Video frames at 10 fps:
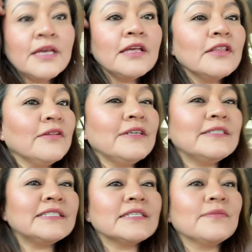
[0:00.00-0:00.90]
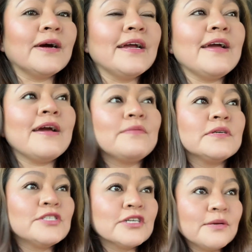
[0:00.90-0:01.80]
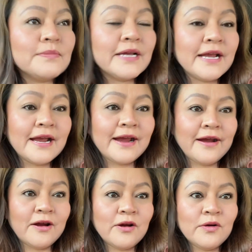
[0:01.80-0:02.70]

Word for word: The only reason why I want to cut my hair,